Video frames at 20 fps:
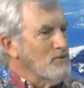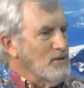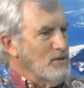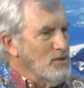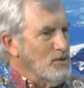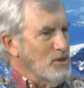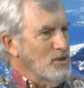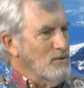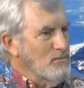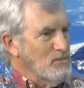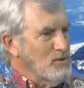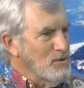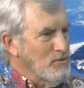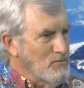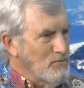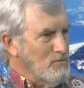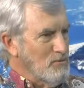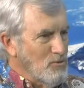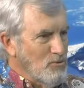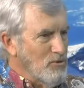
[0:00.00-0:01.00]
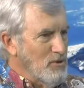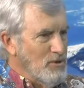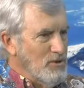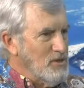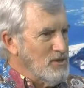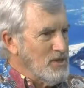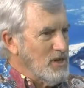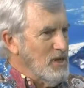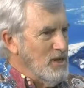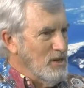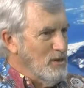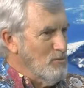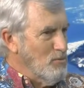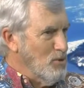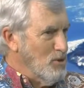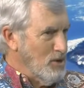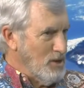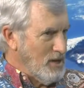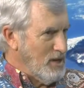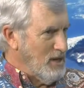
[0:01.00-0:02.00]
in terms of doing this kind of
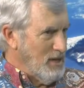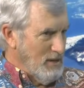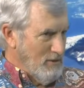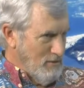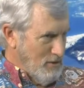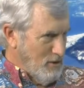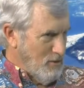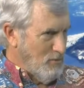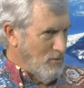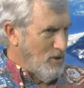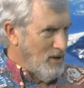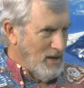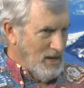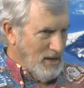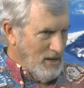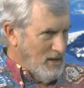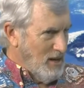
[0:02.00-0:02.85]
work here in Hawaii.